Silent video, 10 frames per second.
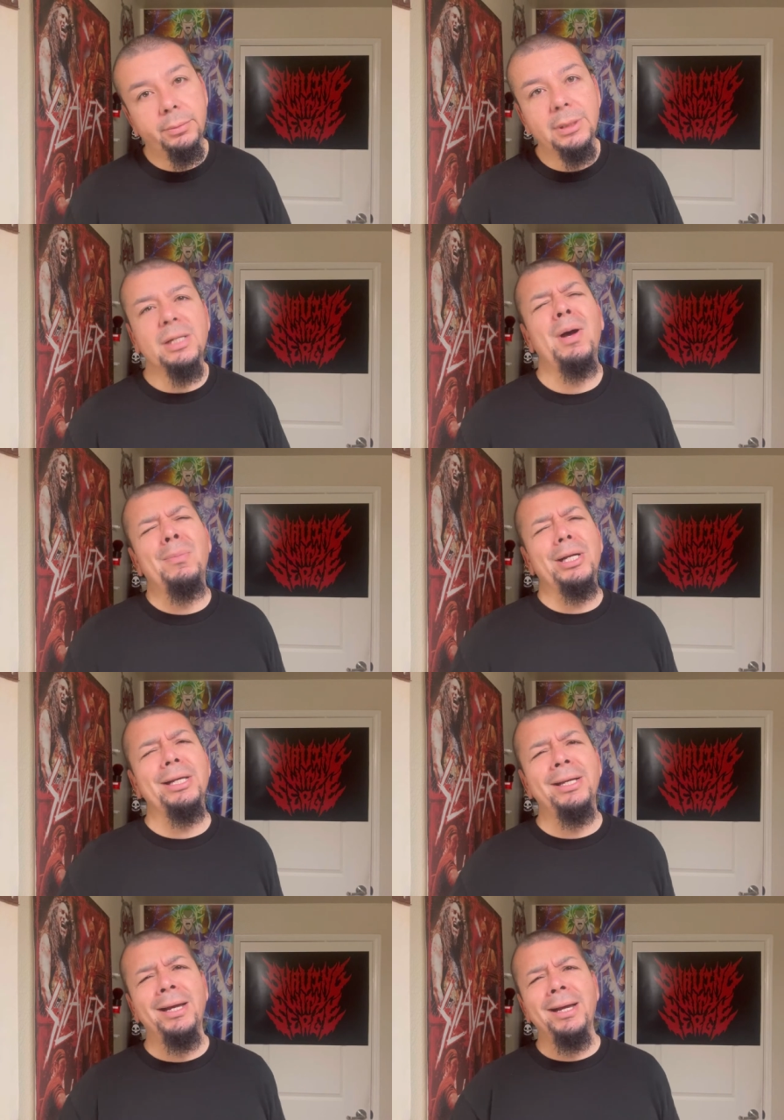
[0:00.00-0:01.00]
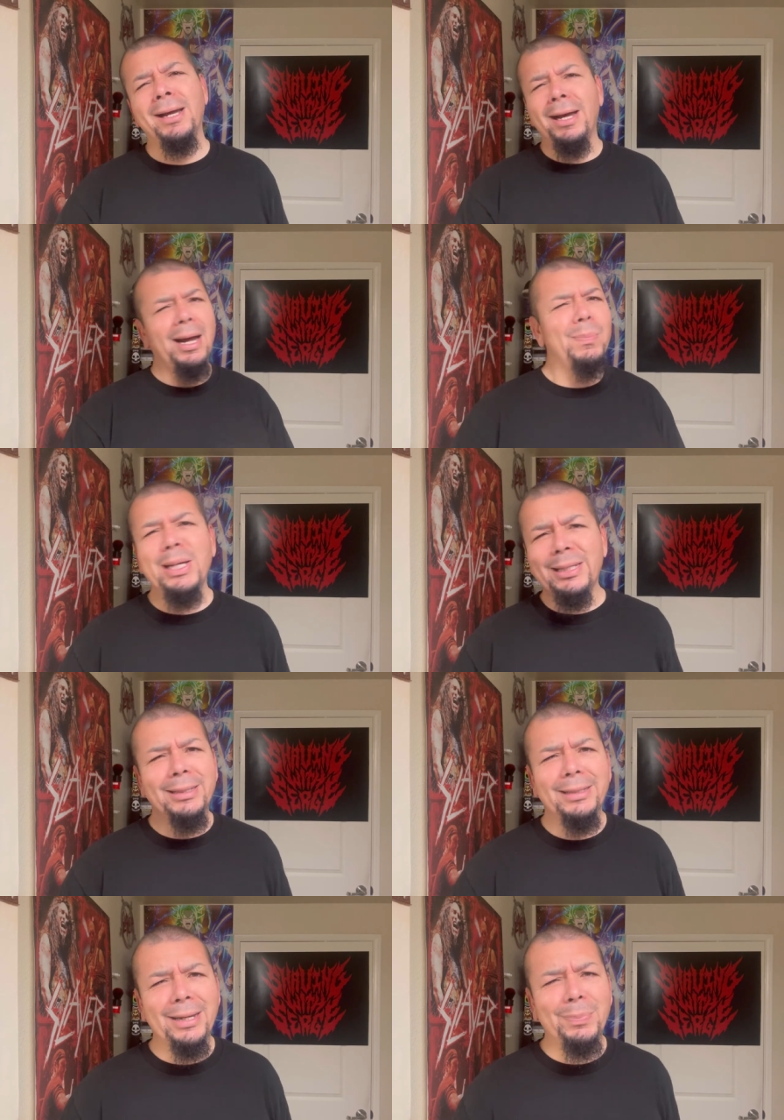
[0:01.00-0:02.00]
Come on, buddy. I paid
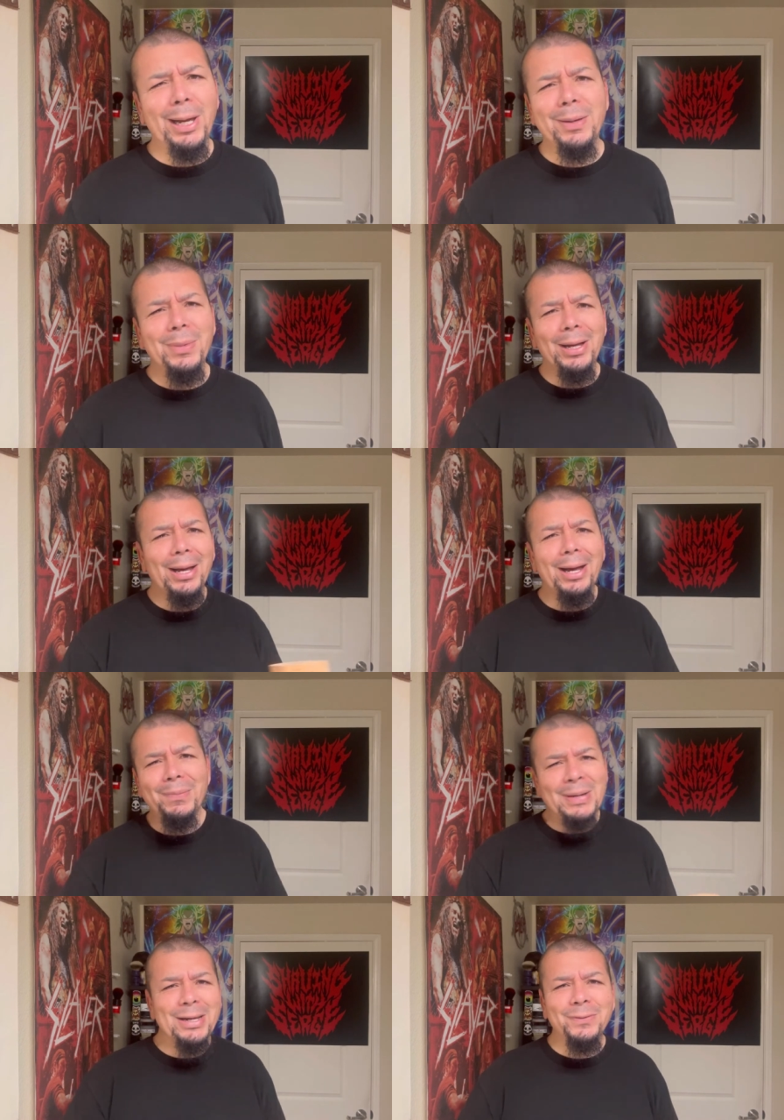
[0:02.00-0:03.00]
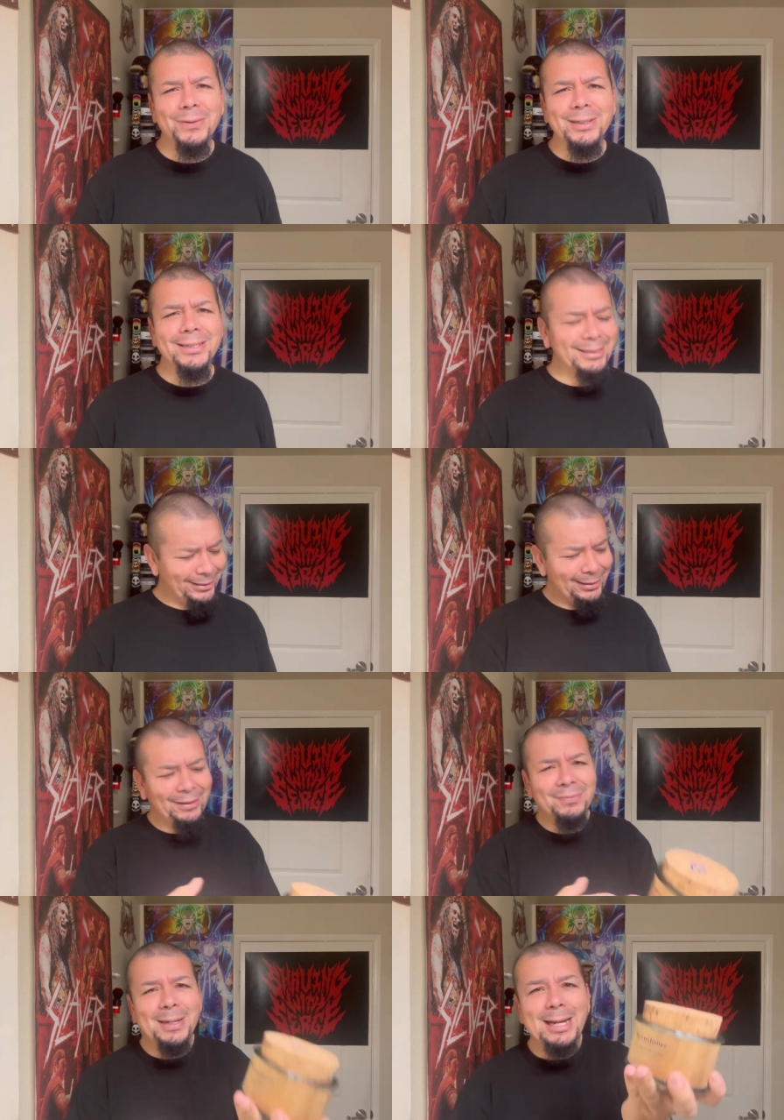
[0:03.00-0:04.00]
that. I, I, I paid for it. Should have
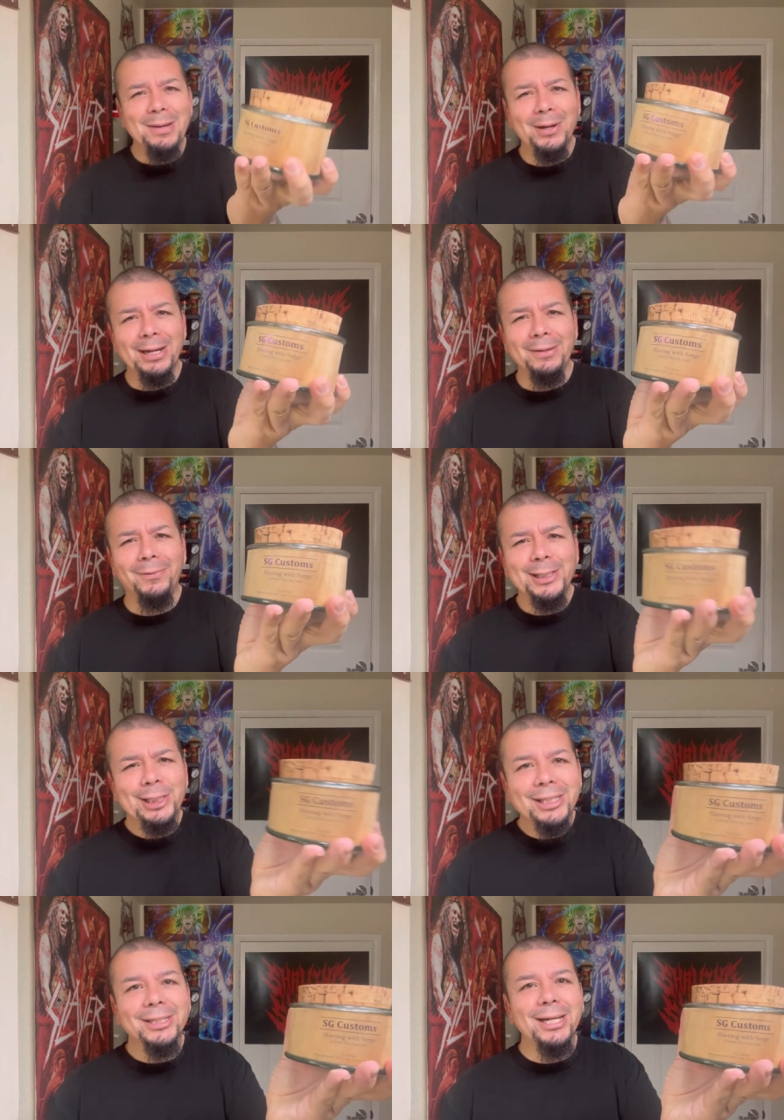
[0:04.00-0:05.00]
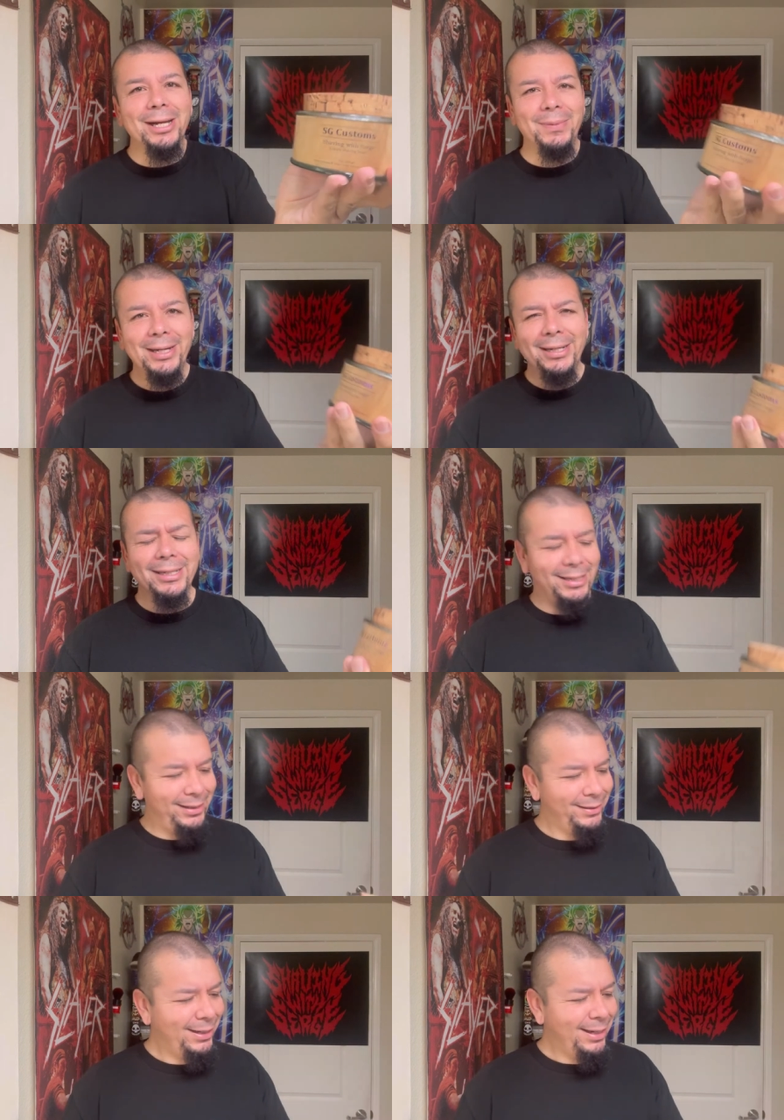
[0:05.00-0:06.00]
left my name on it. Why change the name? You
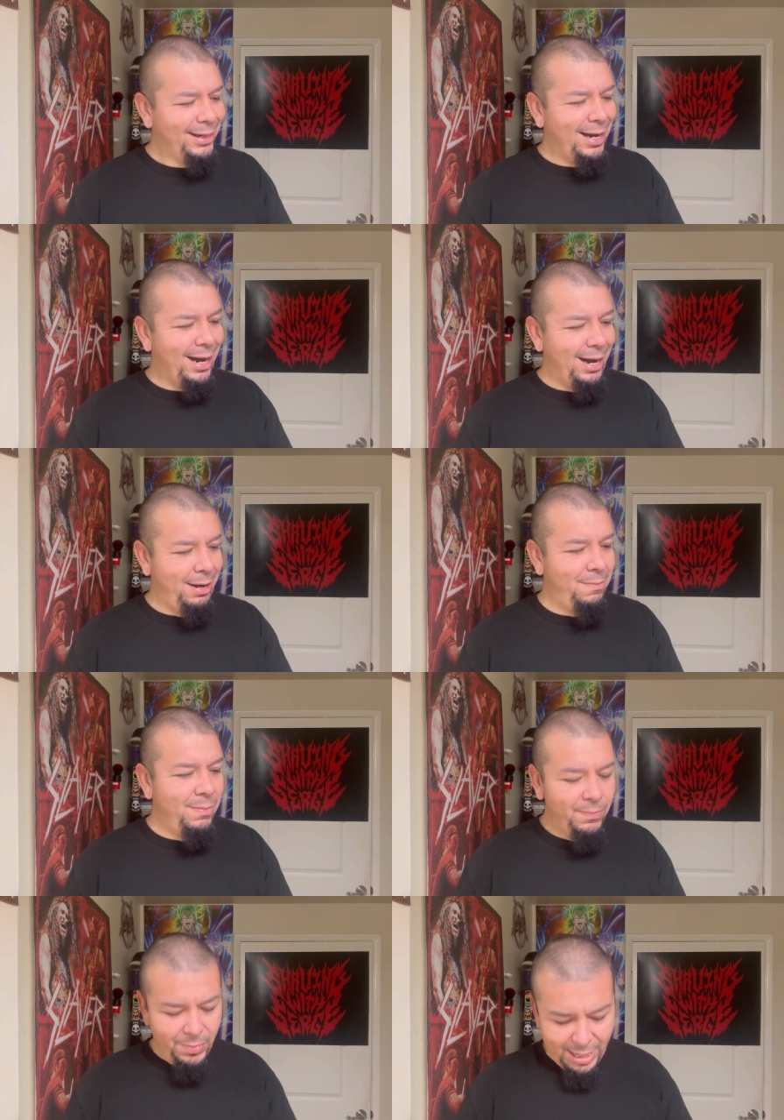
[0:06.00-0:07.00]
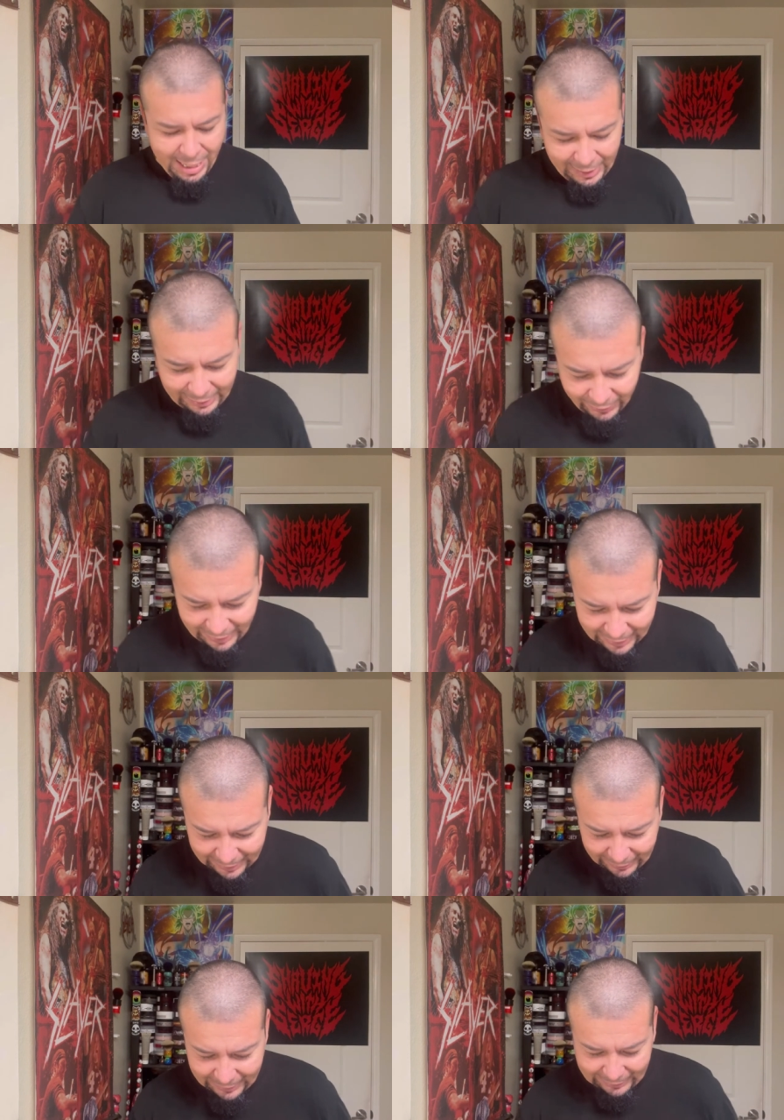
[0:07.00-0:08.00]
know. Um, so he has
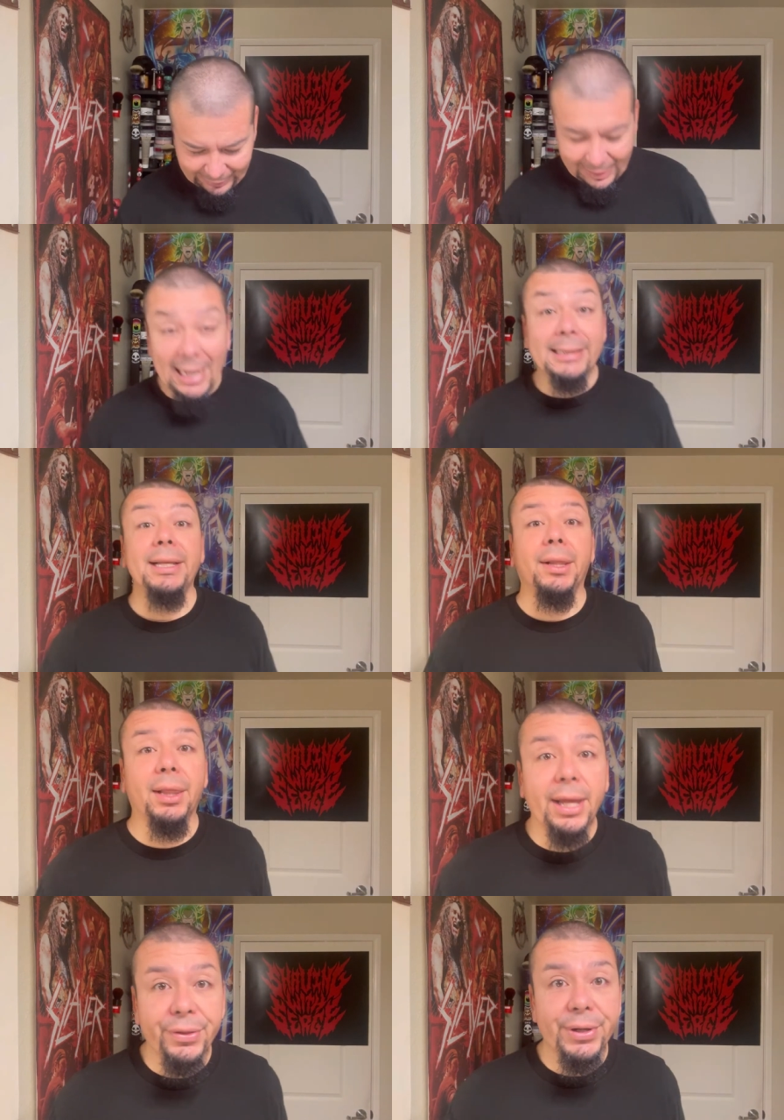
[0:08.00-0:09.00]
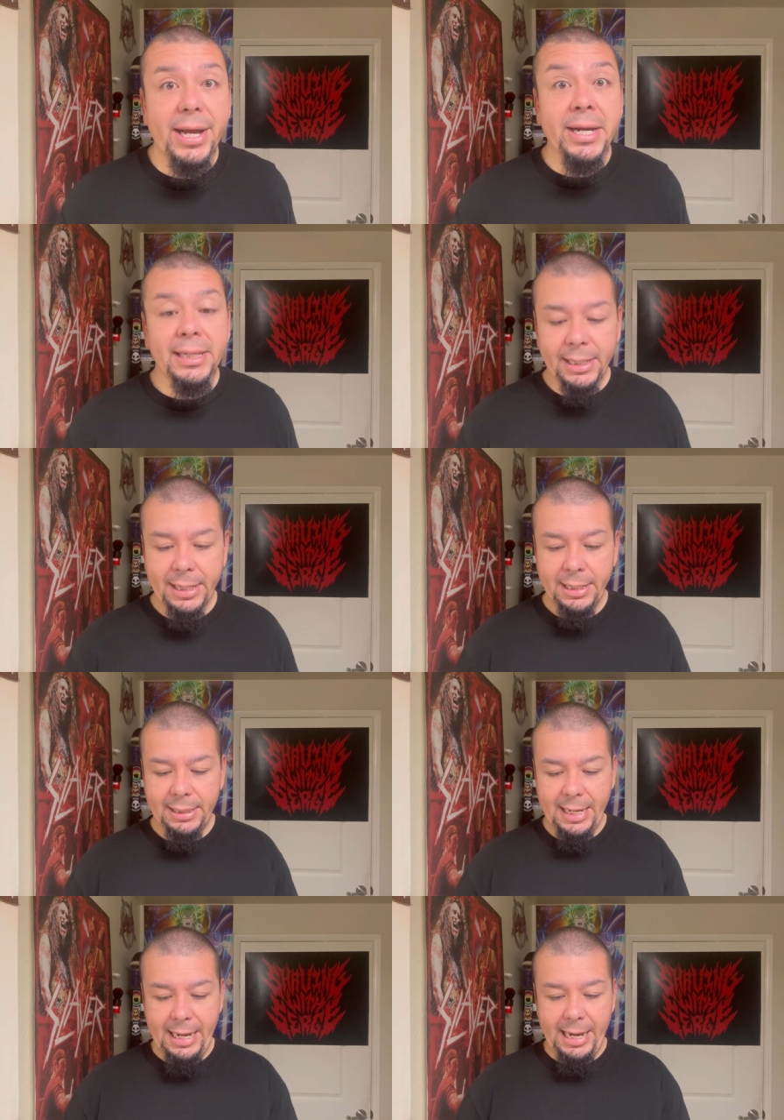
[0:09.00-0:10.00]
it listed as Leatherneck,
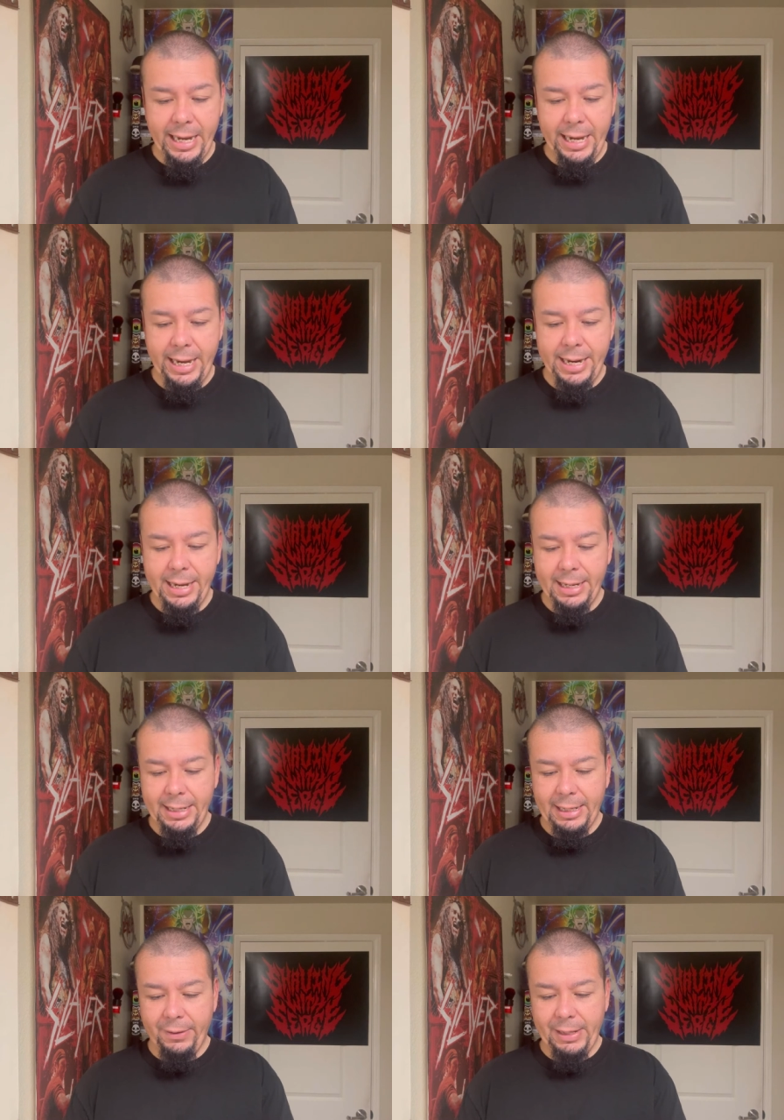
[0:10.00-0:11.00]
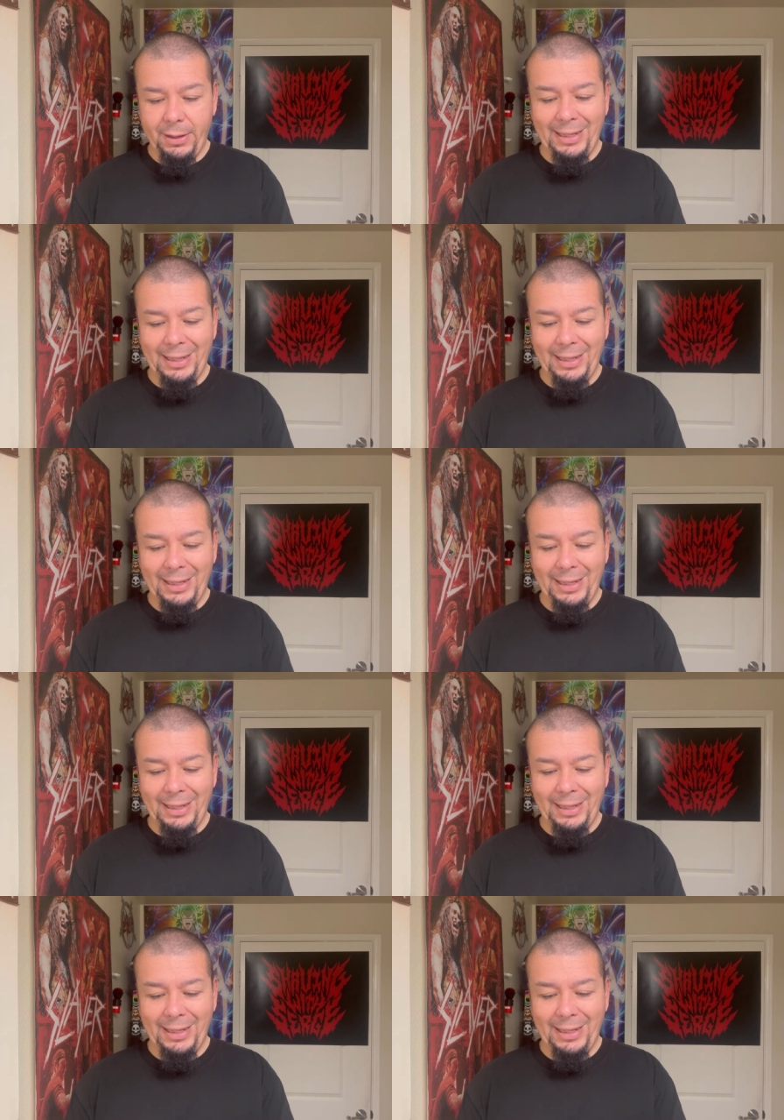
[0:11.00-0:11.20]
and here we go.